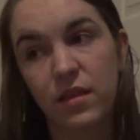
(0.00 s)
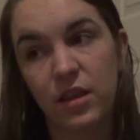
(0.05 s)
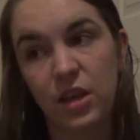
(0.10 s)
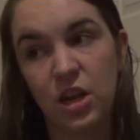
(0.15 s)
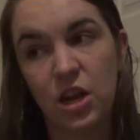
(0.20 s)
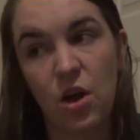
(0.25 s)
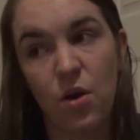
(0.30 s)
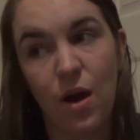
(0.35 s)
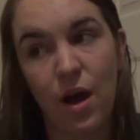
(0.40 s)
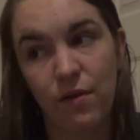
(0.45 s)
you
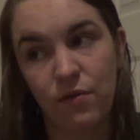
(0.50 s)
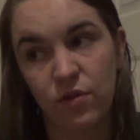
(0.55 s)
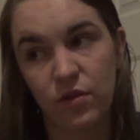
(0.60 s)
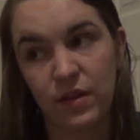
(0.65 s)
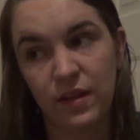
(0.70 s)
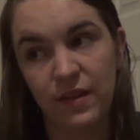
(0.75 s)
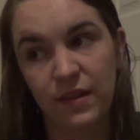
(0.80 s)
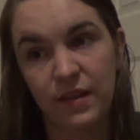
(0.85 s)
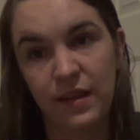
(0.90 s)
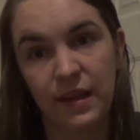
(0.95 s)
know, after
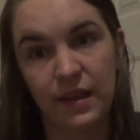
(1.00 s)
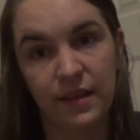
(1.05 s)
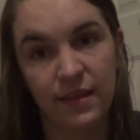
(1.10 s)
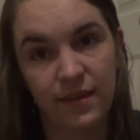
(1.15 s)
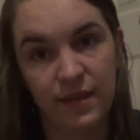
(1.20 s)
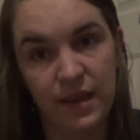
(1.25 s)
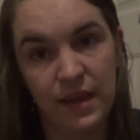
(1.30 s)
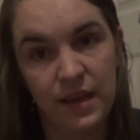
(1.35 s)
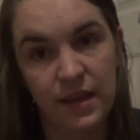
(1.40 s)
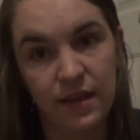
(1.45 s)
this
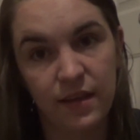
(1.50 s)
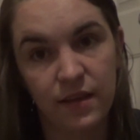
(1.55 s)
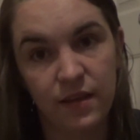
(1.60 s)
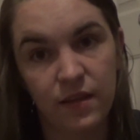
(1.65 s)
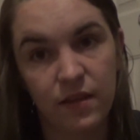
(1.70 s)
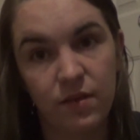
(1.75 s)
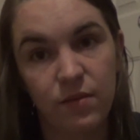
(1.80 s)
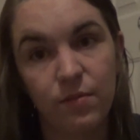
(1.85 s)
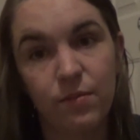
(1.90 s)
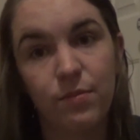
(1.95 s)
D&C is
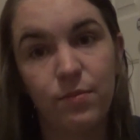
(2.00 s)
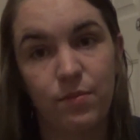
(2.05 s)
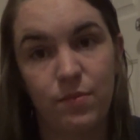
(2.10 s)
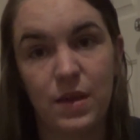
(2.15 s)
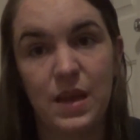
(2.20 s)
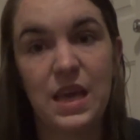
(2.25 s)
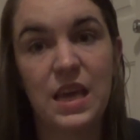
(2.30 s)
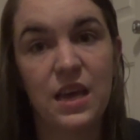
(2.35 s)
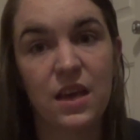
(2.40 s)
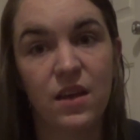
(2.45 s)

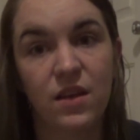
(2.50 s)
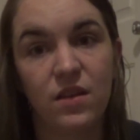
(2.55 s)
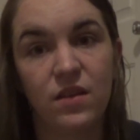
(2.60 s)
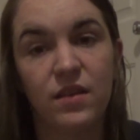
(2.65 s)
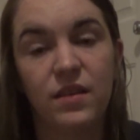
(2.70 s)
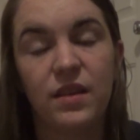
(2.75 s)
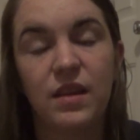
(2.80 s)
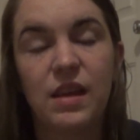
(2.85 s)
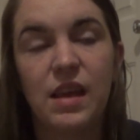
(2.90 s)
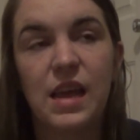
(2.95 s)
healed,